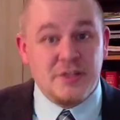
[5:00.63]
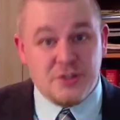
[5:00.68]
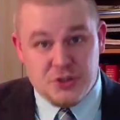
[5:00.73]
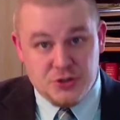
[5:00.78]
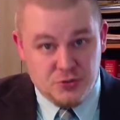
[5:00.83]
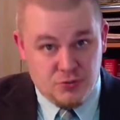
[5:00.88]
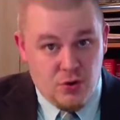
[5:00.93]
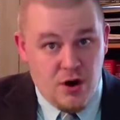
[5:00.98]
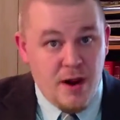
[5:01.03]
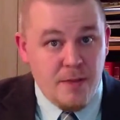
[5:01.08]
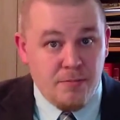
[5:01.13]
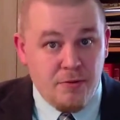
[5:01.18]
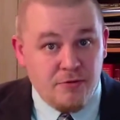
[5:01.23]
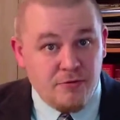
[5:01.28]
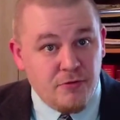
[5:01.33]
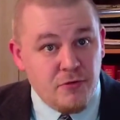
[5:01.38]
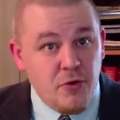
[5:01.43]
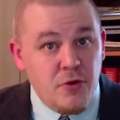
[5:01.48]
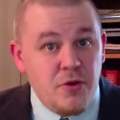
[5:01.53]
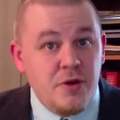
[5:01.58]
which is where I
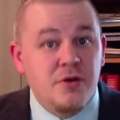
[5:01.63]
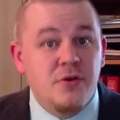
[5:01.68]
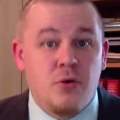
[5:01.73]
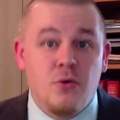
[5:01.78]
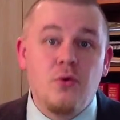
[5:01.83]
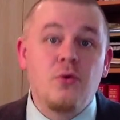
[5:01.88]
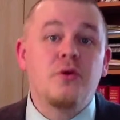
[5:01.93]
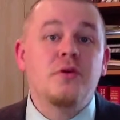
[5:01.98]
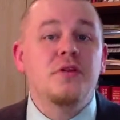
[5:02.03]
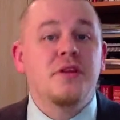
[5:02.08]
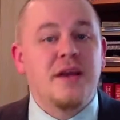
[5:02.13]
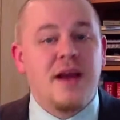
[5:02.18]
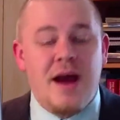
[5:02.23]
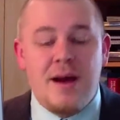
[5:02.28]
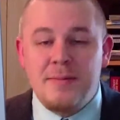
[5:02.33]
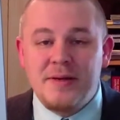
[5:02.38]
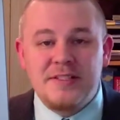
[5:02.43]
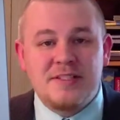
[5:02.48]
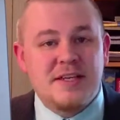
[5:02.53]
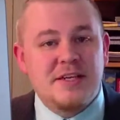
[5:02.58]
prefer it, or in the
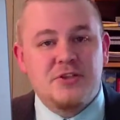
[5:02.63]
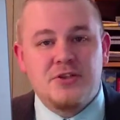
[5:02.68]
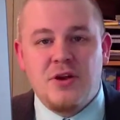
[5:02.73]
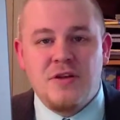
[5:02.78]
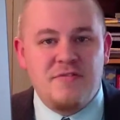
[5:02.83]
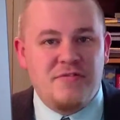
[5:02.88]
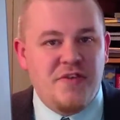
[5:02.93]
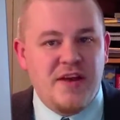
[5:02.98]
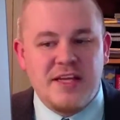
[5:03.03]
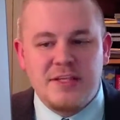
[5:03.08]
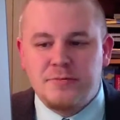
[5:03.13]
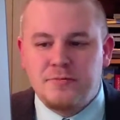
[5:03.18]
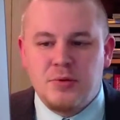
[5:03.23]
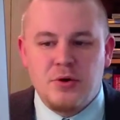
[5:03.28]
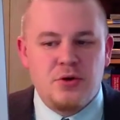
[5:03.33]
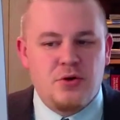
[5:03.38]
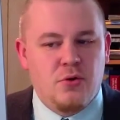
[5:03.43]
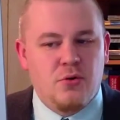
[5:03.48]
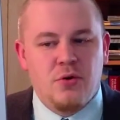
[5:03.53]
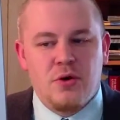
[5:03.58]
comment section on
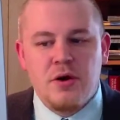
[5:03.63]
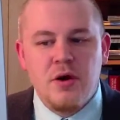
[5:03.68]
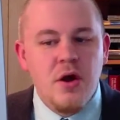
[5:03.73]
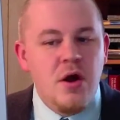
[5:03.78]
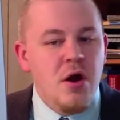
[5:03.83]
Facebook or